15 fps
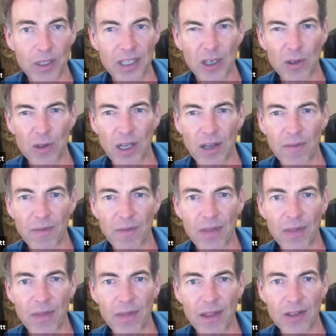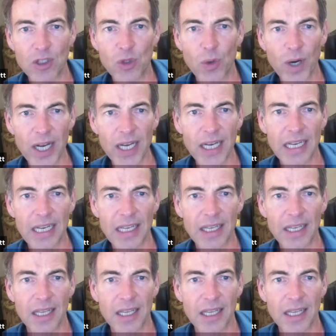there of the training